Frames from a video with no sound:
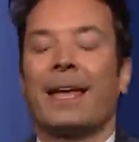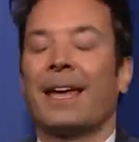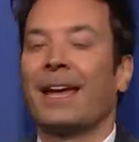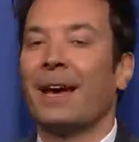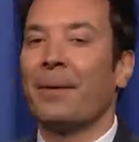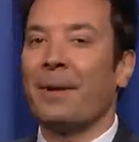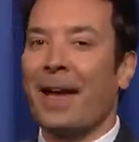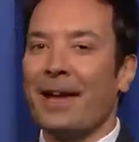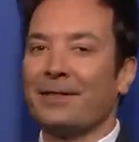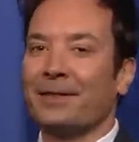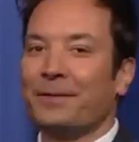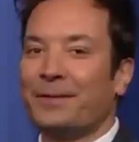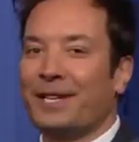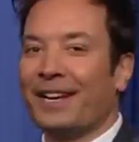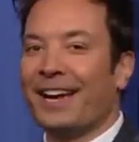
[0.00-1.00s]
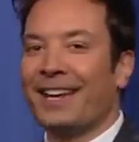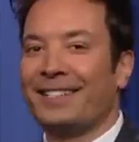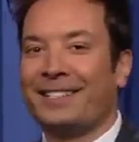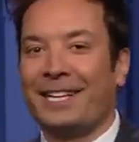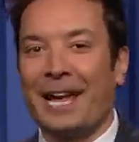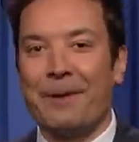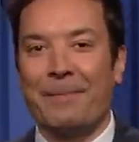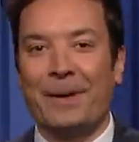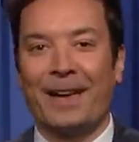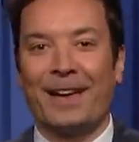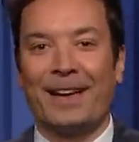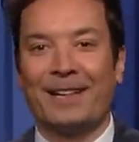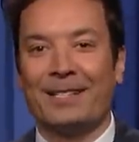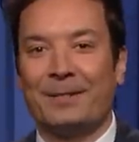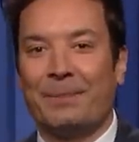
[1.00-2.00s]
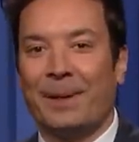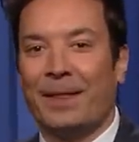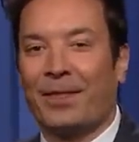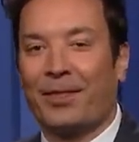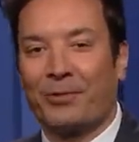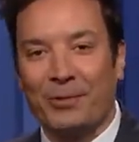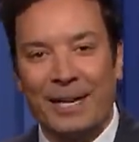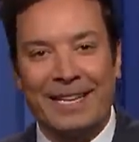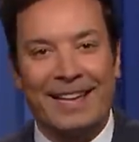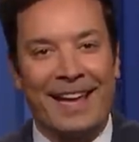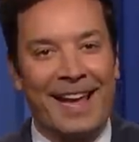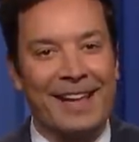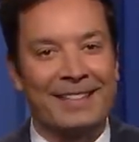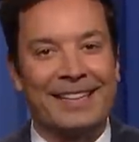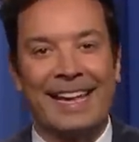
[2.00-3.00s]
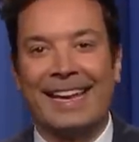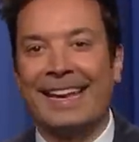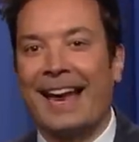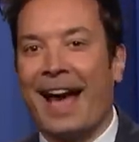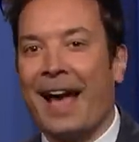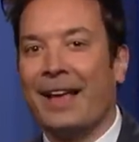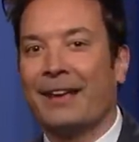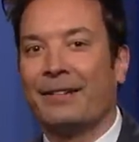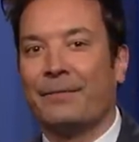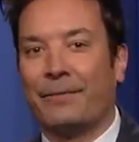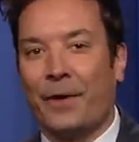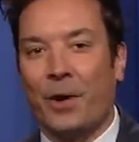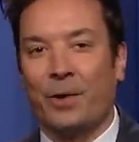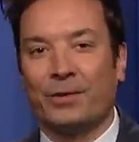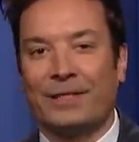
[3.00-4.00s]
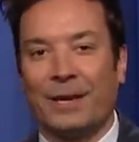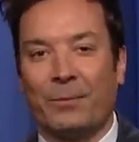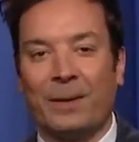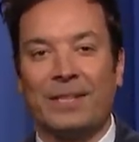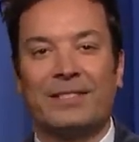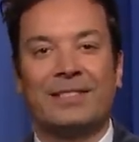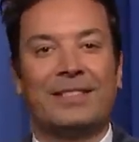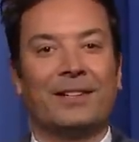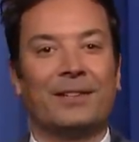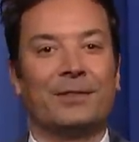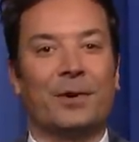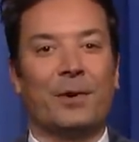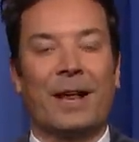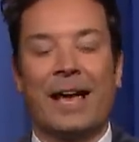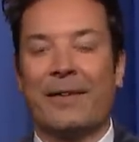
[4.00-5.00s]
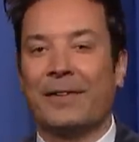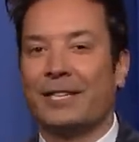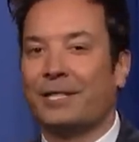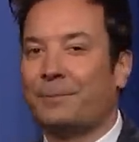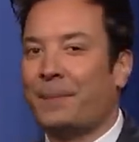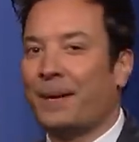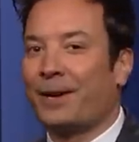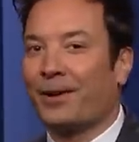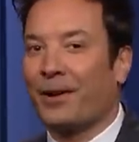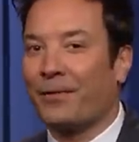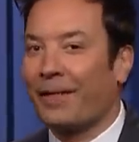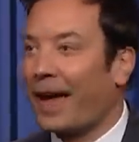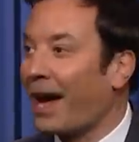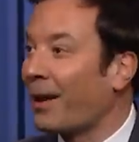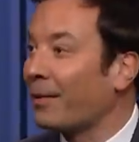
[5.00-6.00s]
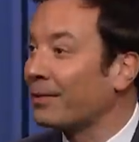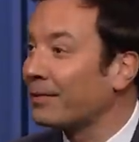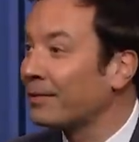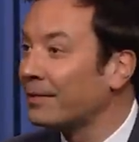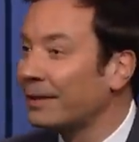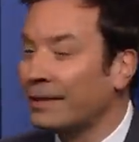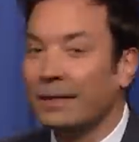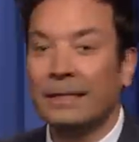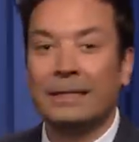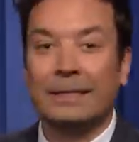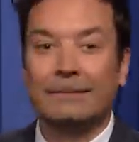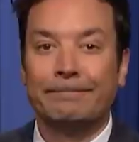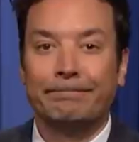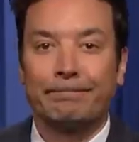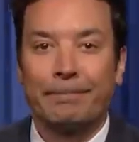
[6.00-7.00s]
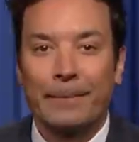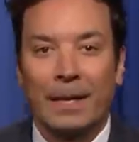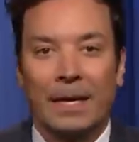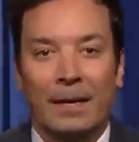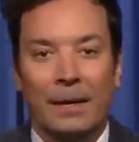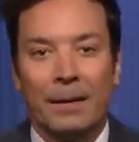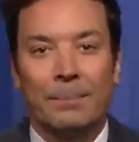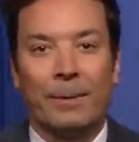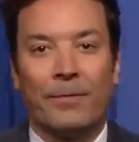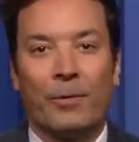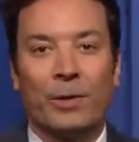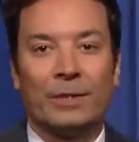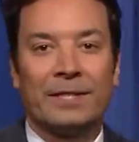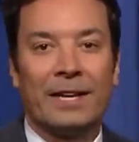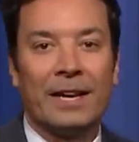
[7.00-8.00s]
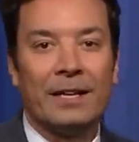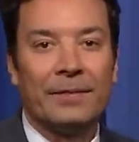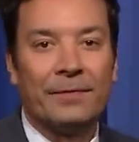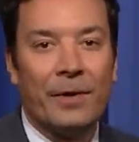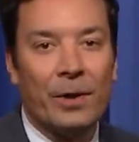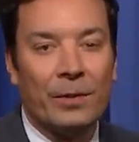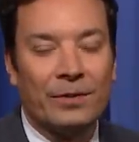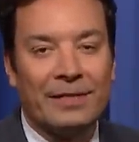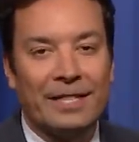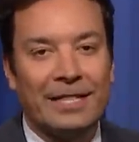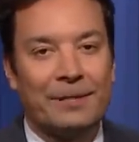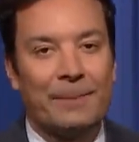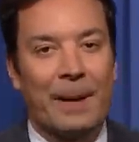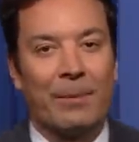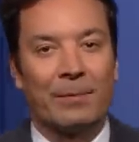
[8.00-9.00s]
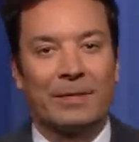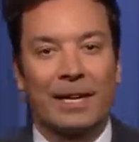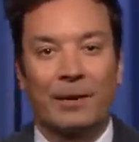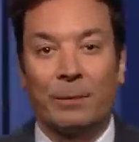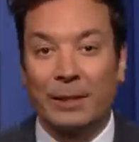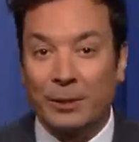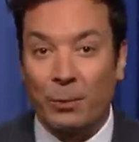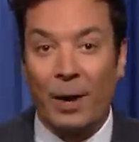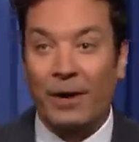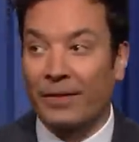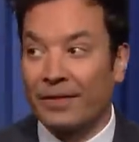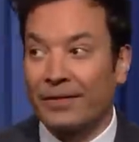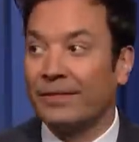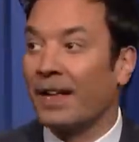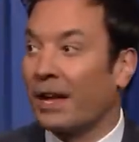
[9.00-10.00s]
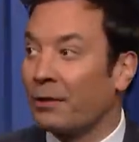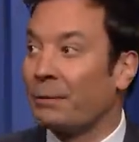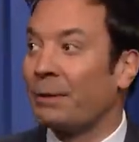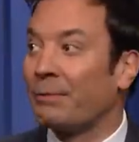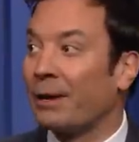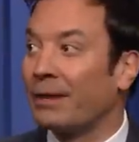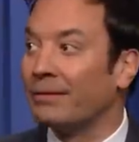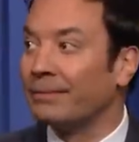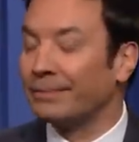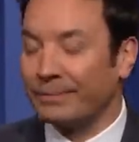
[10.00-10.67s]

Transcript: Yeah. Yep, as of tonight's taping, it's been three days and nine votes, and we still don't have a Speaker of the House. Before today's vote, C SPAN was like, We swear this is not a rerun.